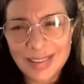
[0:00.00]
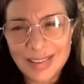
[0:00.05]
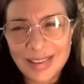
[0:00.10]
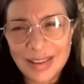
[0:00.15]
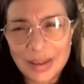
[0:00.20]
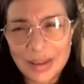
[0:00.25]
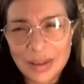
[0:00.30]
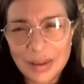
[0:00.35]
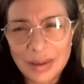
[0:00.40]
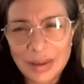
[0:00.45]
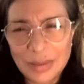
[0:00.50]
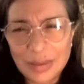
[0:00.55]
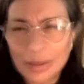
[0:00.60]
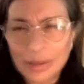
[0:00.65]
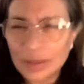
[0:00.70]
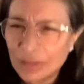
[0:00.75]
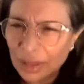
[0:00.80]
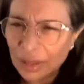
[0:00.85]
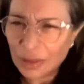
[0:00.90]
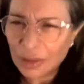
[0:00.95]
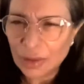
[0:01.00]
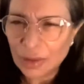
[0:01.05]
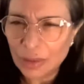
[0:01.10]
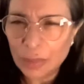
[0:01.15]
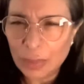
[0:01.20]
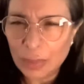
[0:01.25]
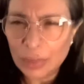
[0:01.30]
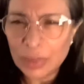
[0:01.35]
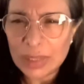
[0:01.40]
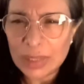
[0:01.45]
a
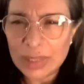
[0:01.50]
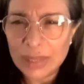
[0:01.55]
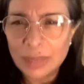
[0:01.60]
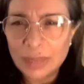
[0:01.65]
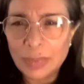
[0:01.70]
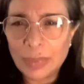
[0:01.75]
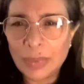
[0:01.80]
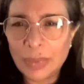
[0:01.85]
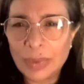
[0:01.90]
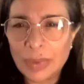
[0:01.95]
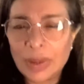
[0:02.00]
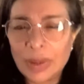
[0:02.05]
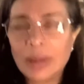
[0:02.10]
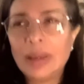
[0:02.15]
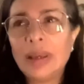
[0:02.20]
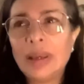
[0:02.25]
Buddhist book,